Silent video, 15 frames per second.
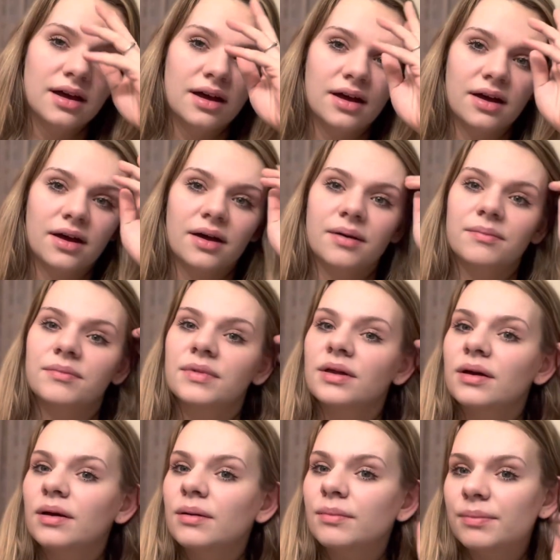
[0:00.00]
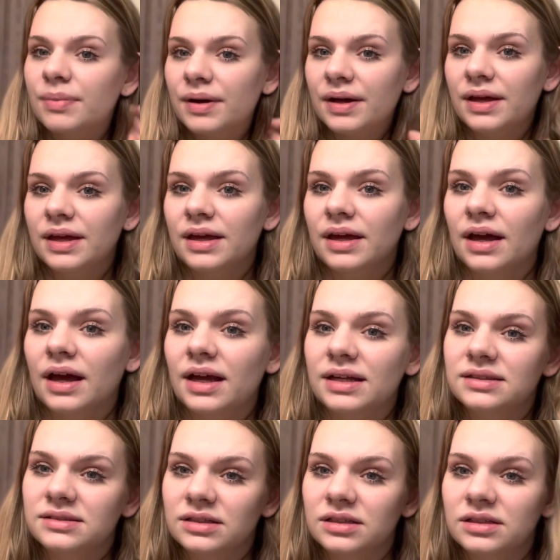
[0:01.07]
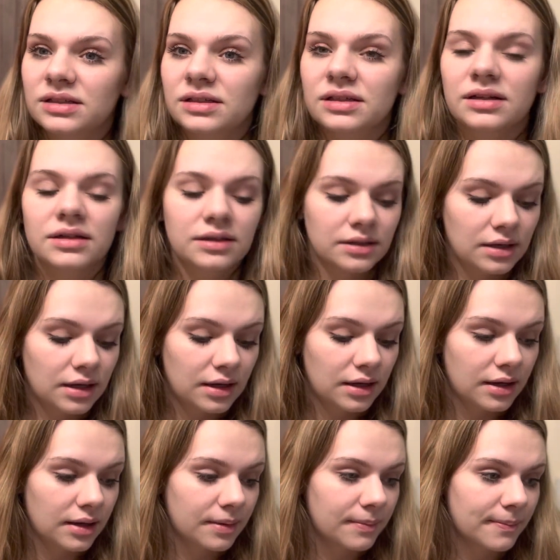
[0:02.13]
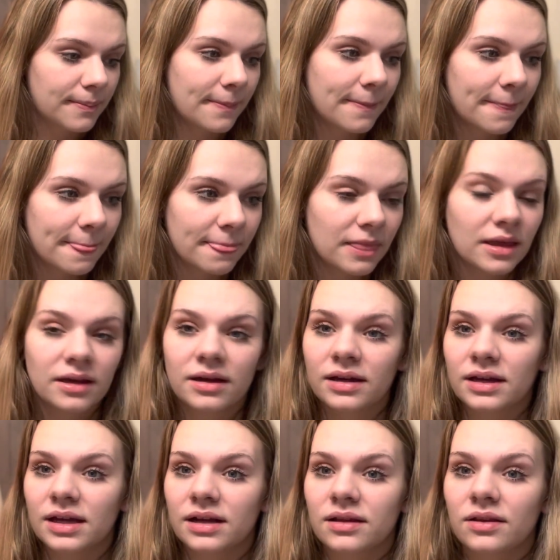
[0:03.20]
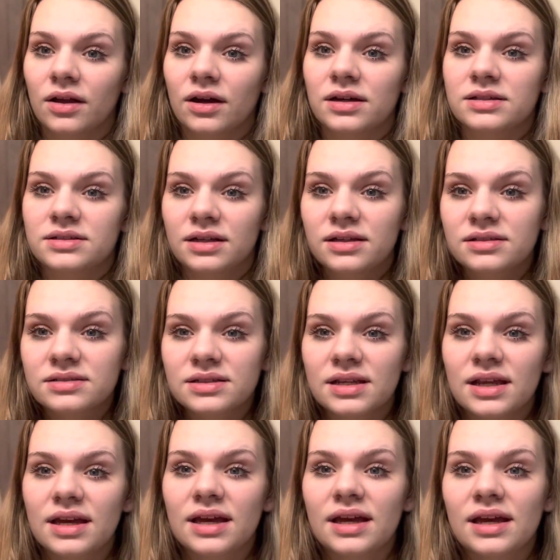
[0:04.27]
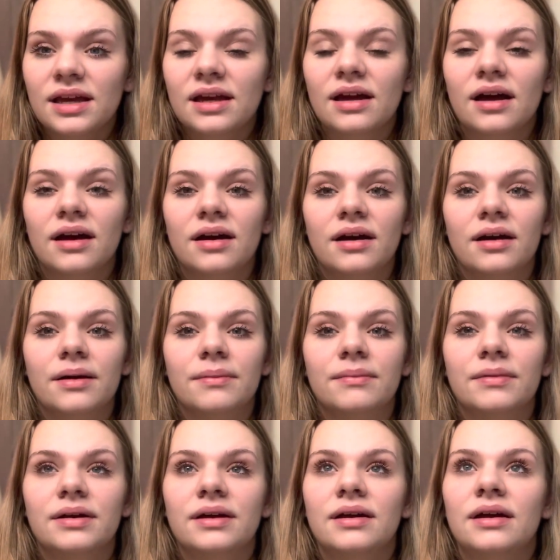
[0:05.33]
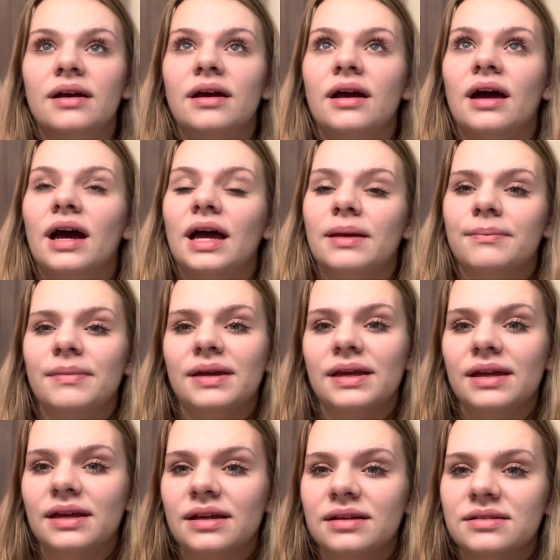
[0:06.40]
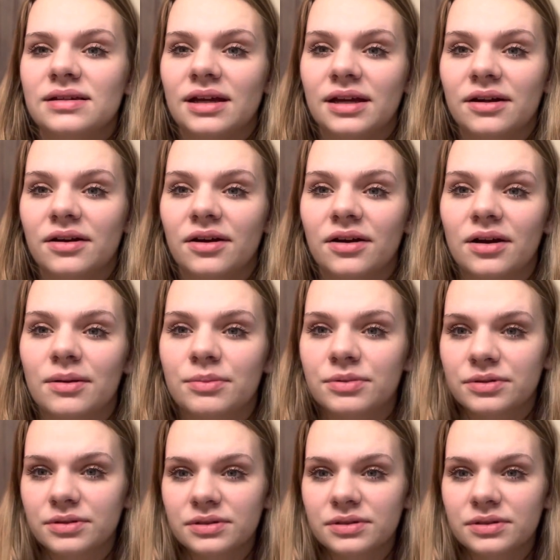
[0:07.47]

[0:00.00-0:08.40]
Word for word: Um, but I did um, get a lot done today. Um, I made Tanner a couple